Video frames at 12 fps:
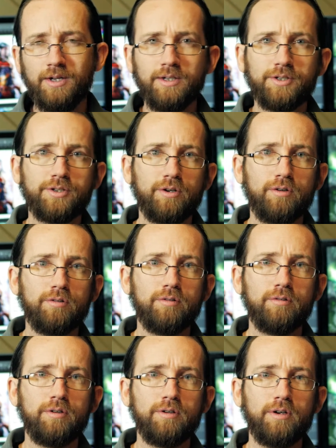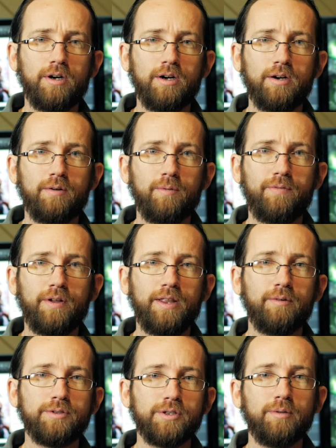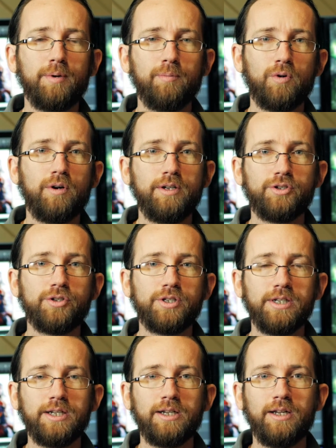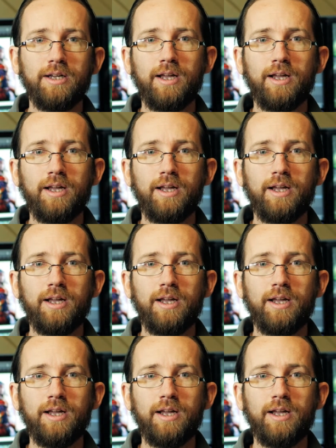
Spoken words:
So we felt that was a little bit more interesting,